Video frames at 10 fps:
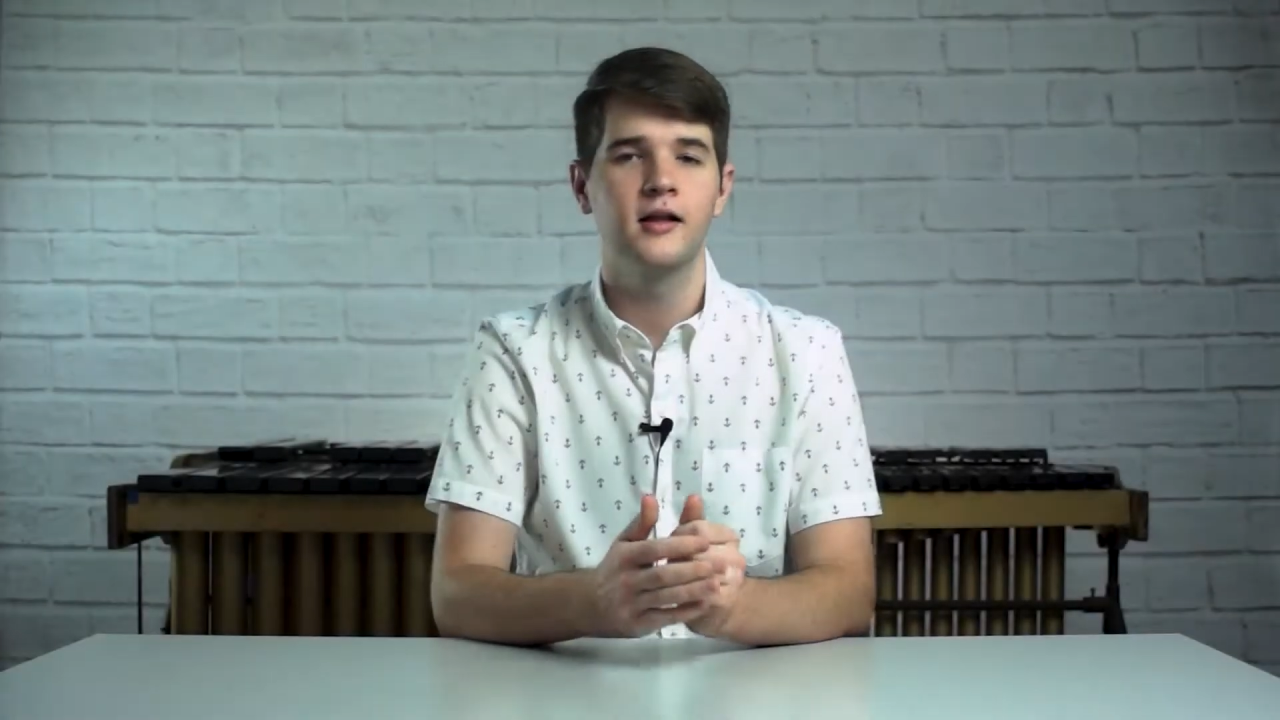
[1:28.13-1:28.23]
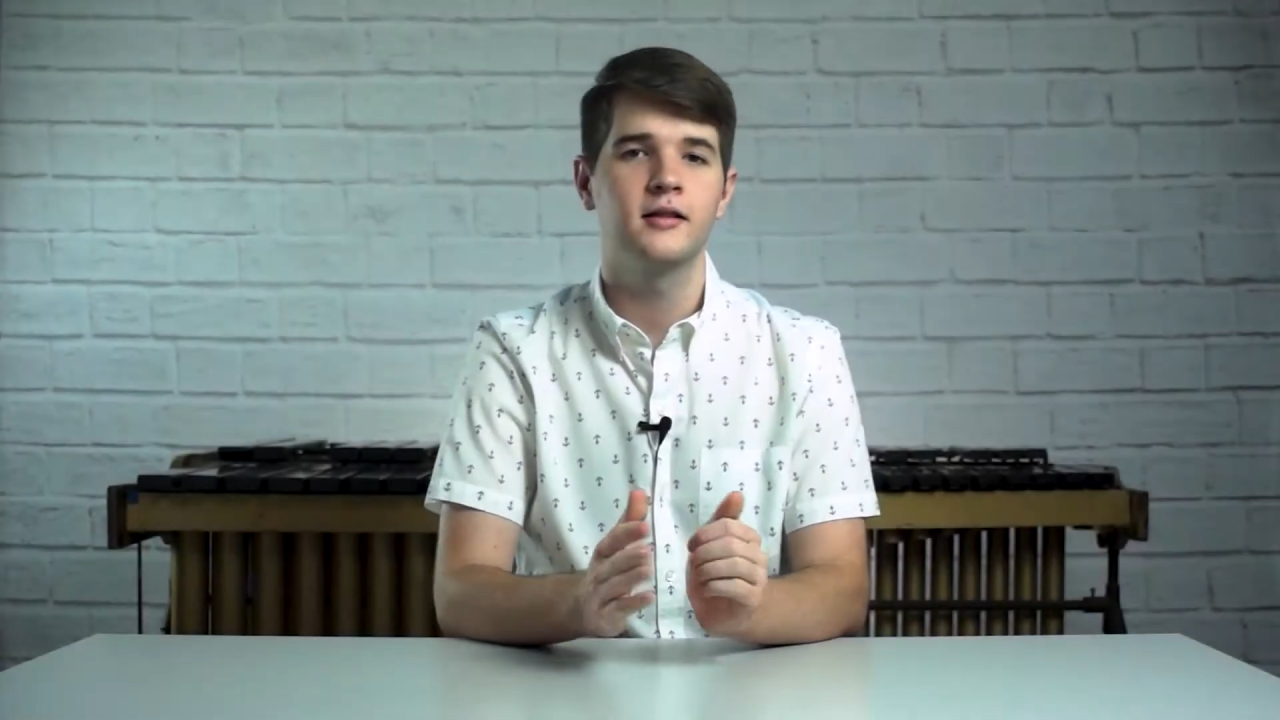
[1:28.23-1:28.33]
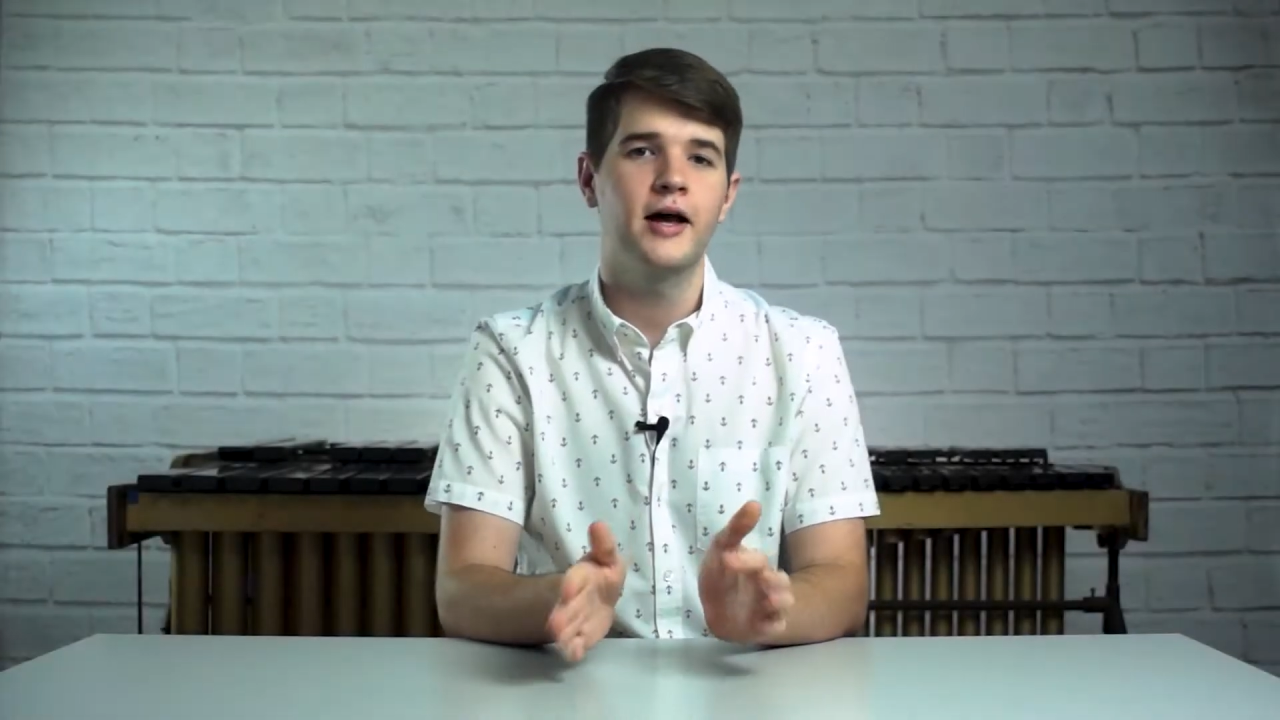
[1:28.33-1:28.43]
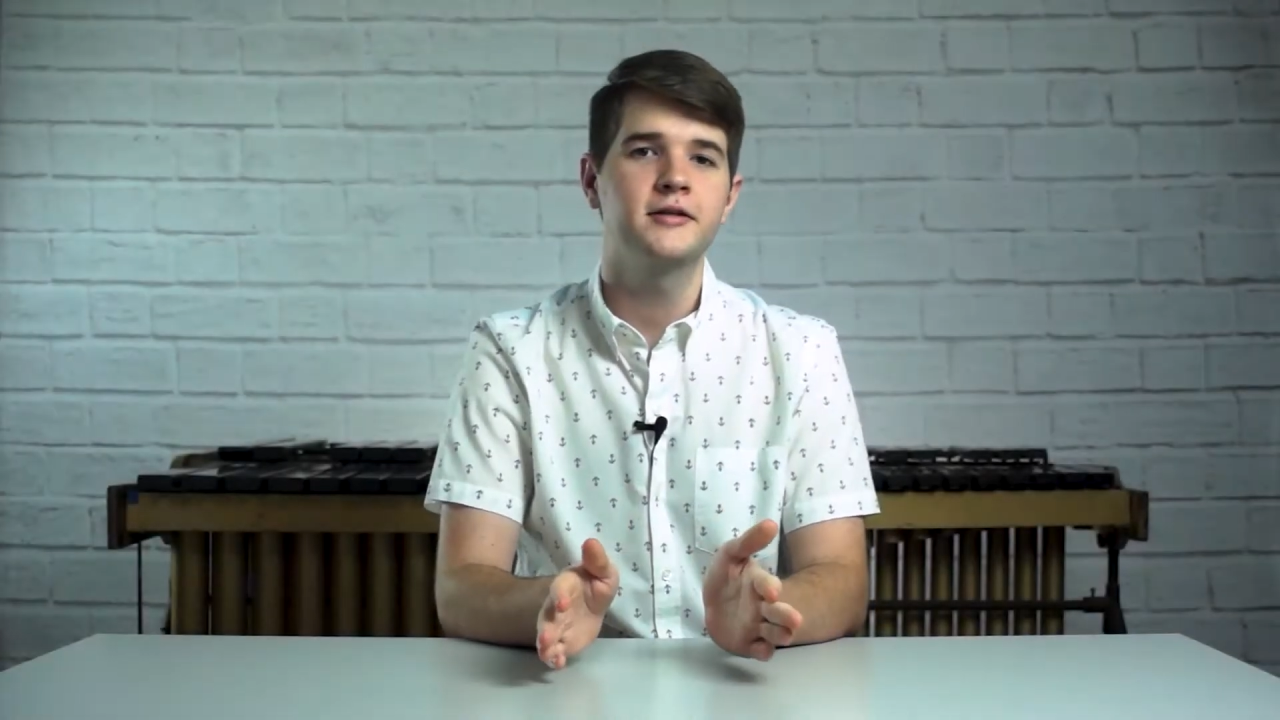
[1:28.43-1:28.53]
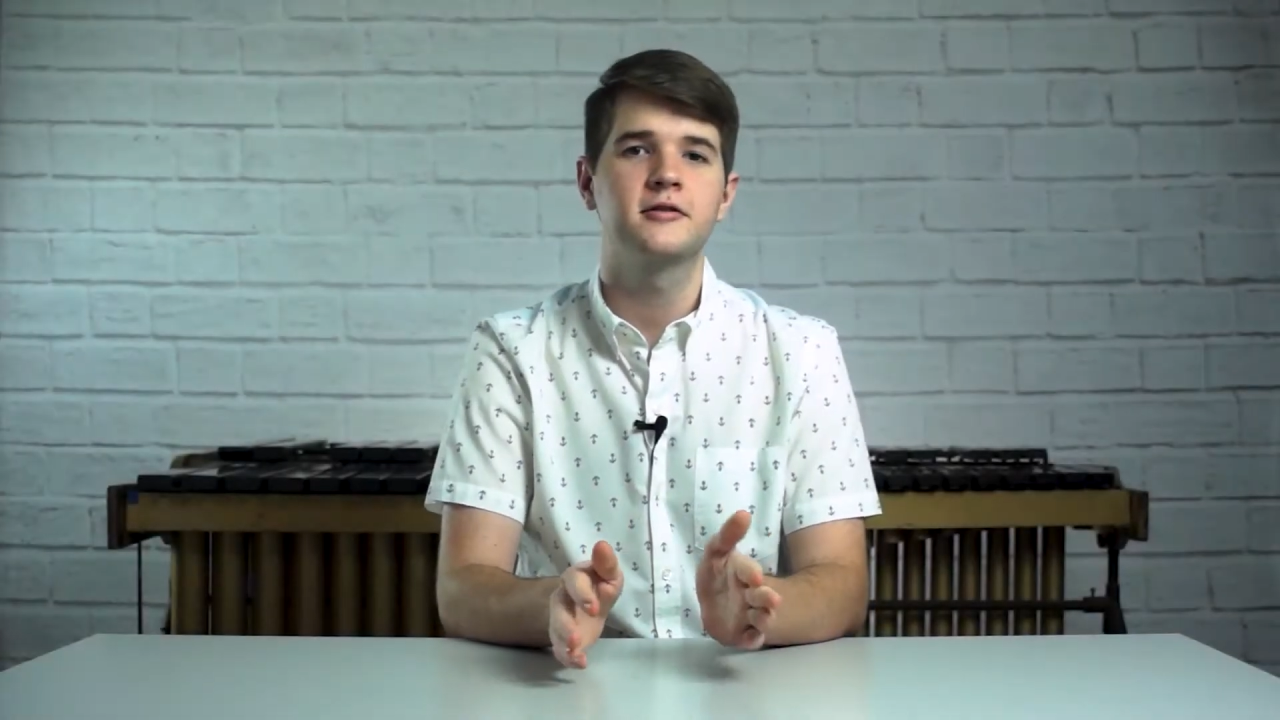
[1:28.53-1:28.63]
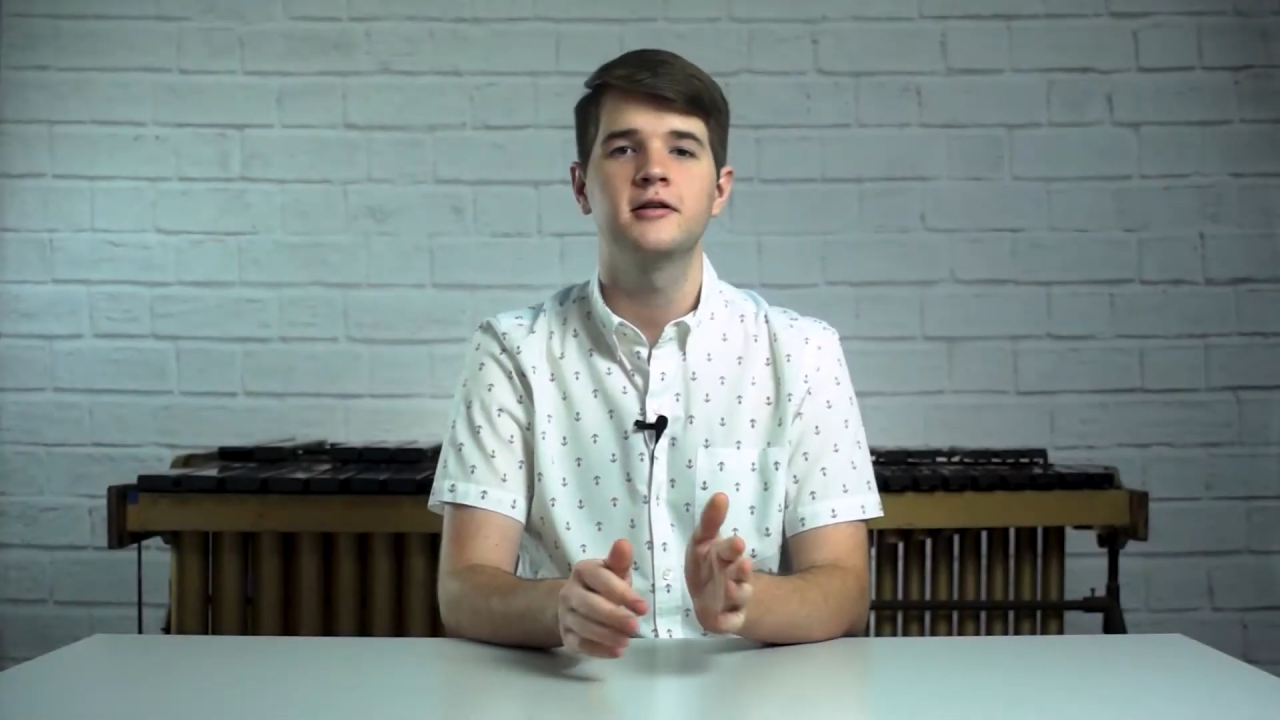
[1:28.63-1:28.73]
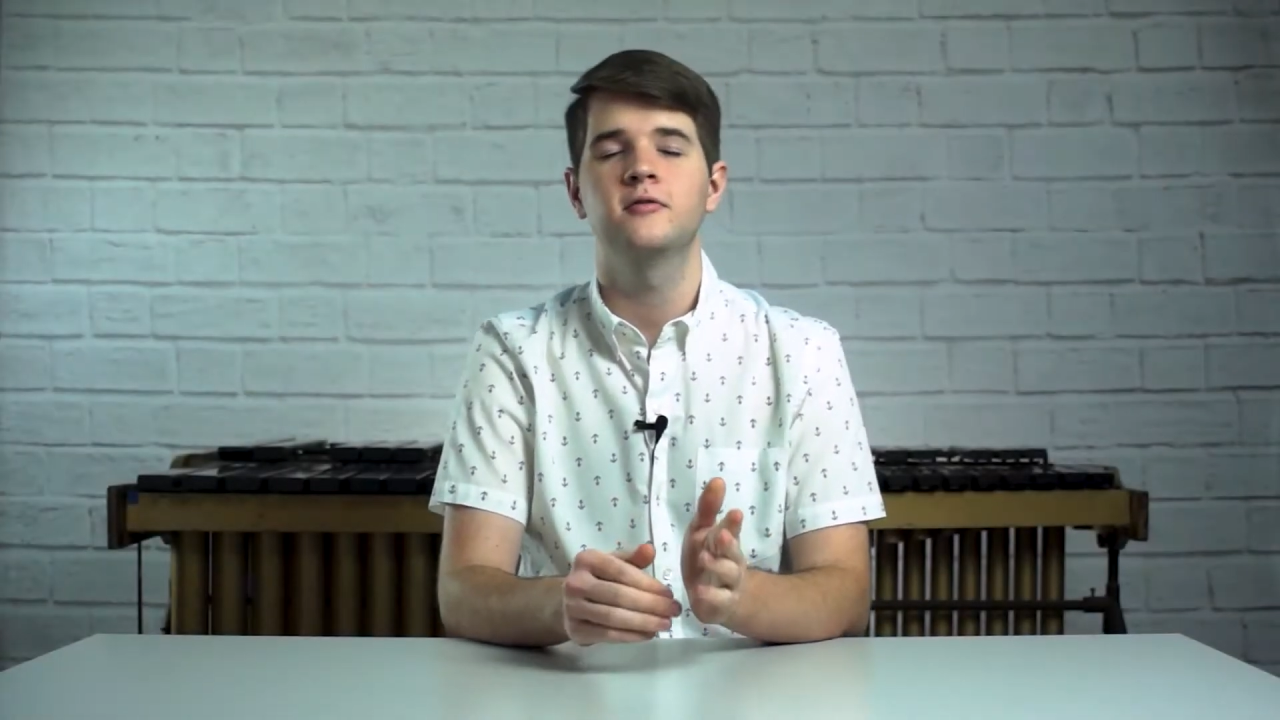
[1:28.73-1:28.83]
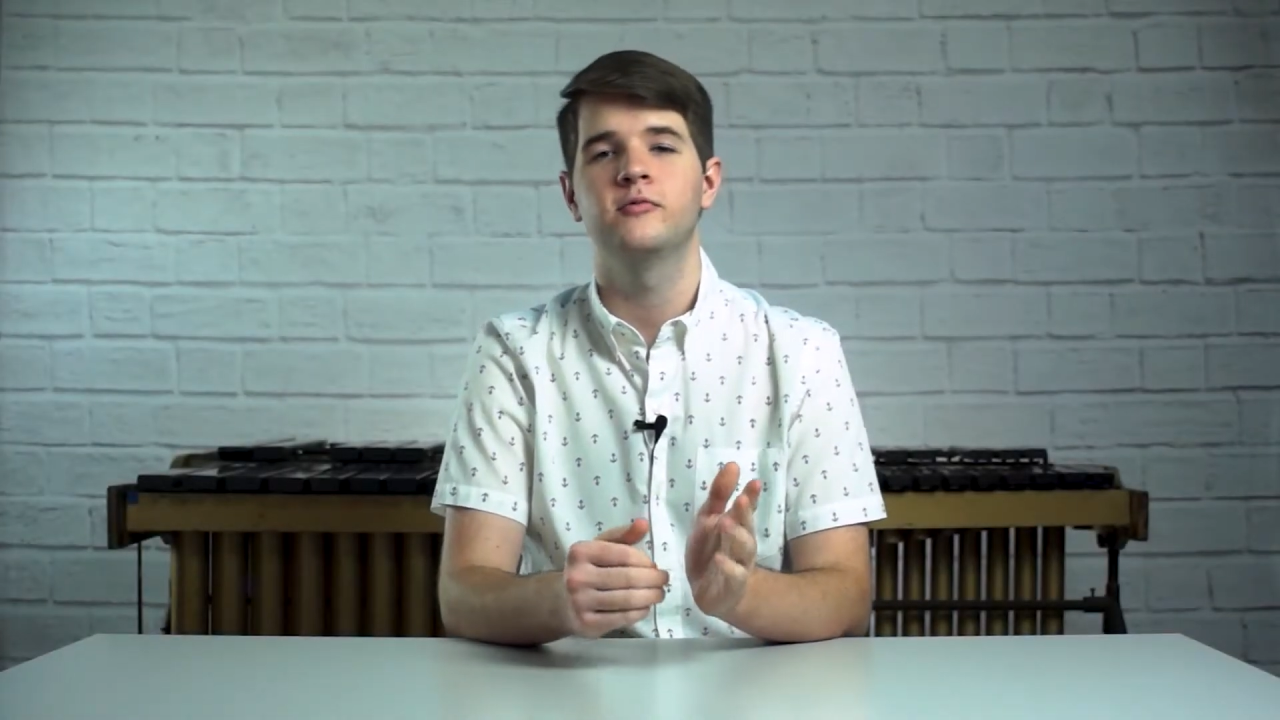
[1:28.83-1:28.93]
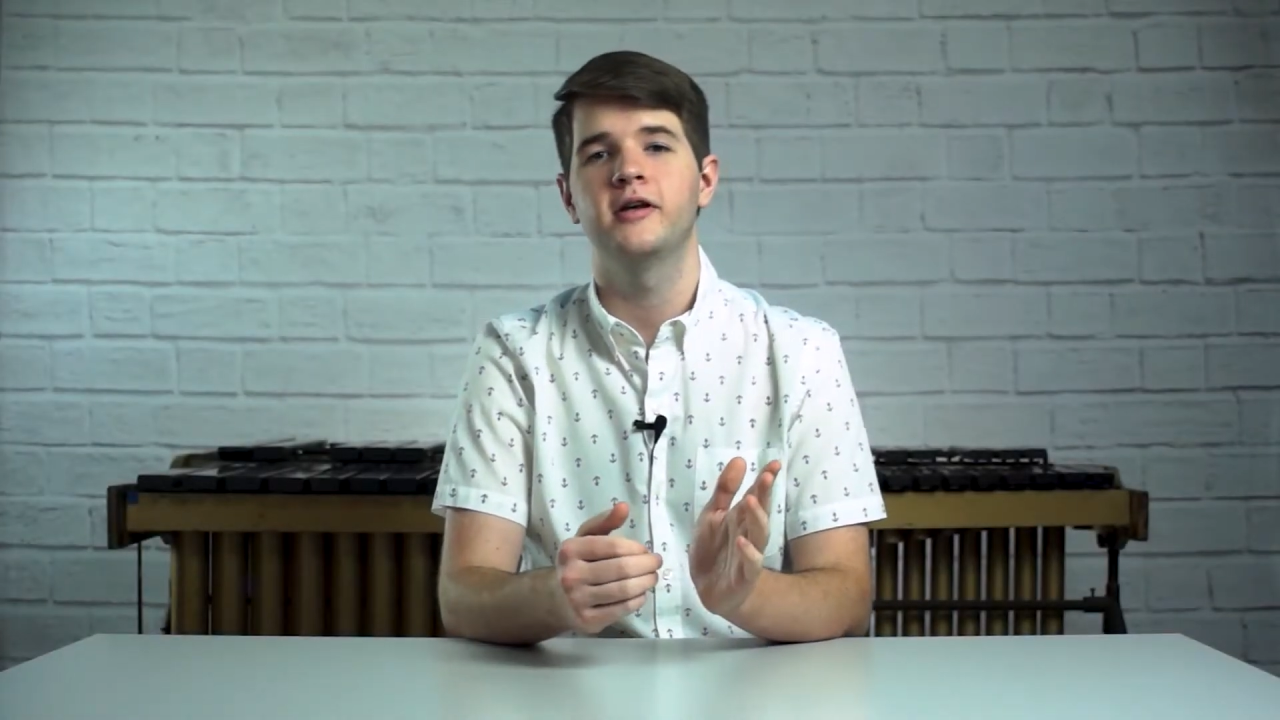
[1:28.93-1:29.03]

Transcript: Lastly, we